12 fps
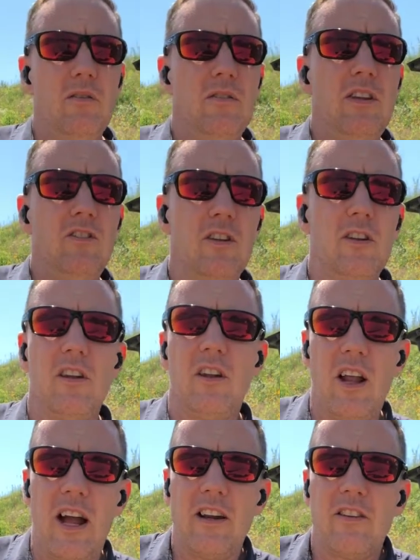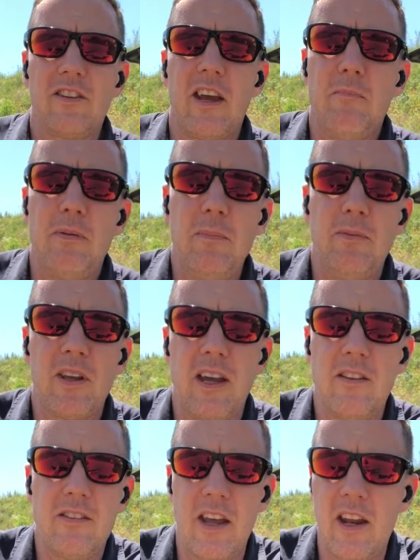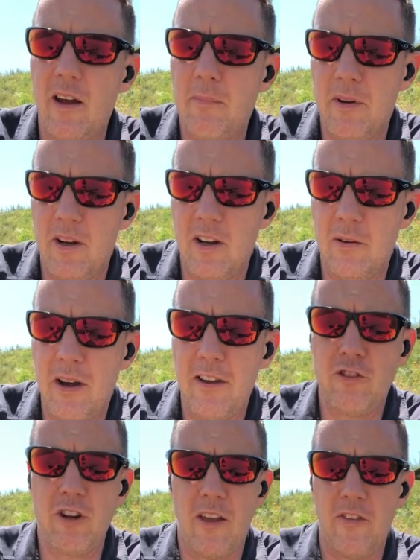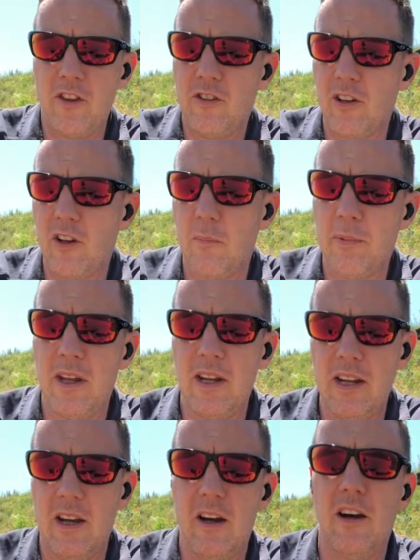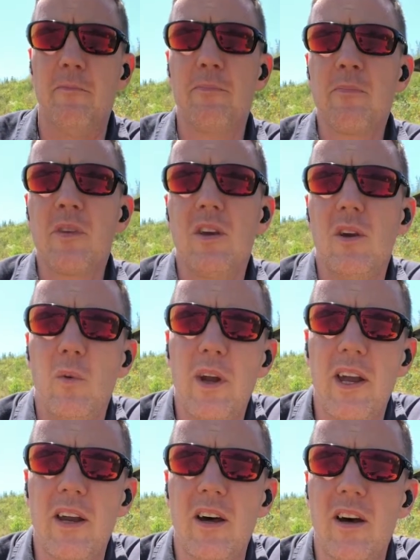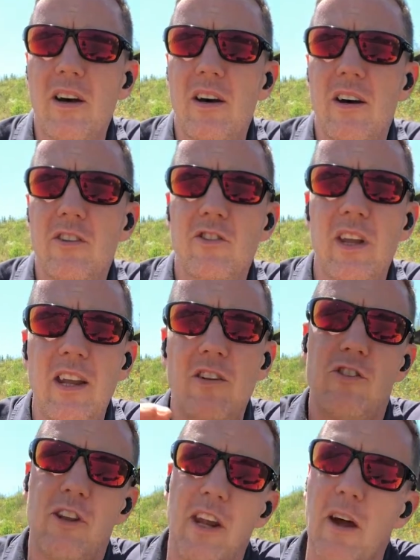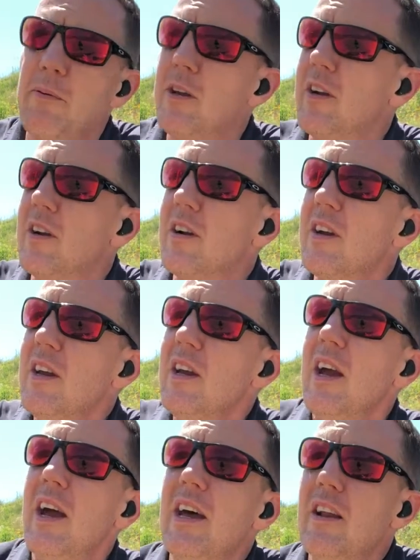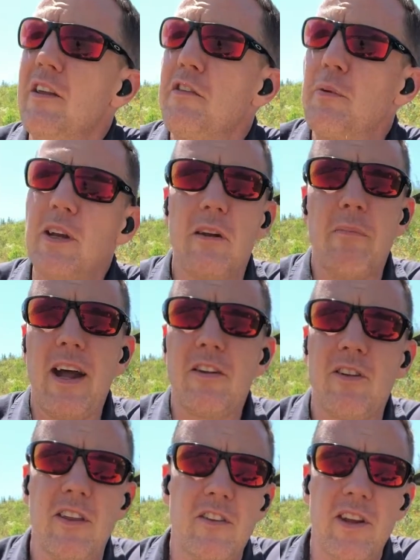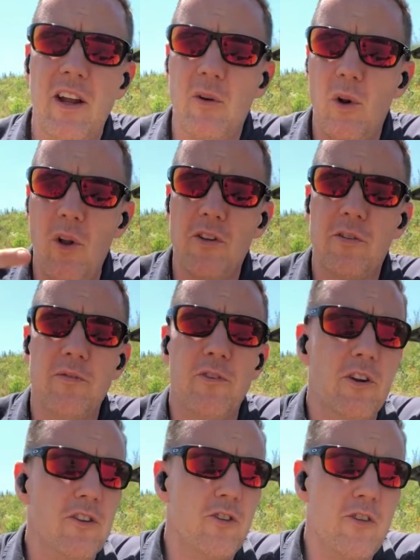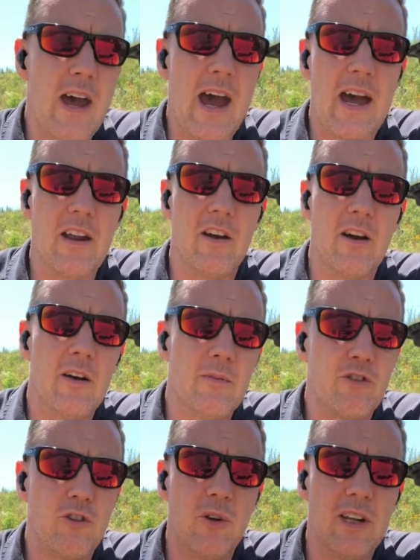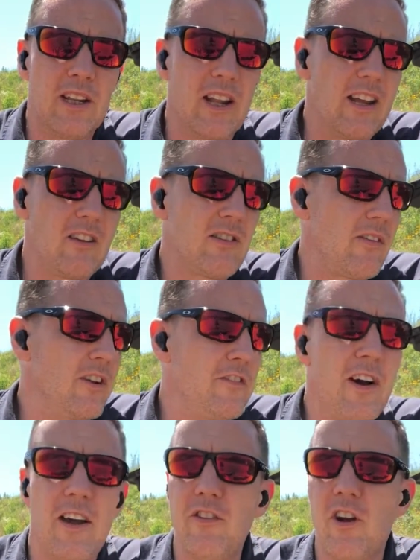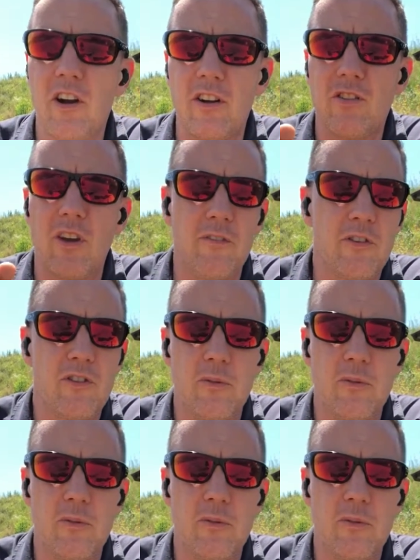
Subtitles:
decent little iron sight, peep sight setup. I shot this a little bit. We had a stage set up here at a 3-gun match the other day. I'll roll in some footage of that, shooting like 75 yards off of